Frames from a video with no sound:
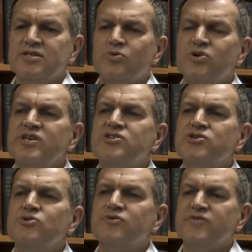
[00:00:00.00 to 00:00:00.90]
What is
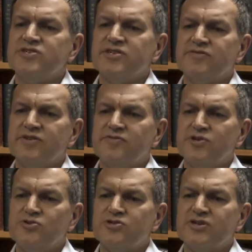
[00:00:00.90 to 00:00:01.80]
your vision for the future,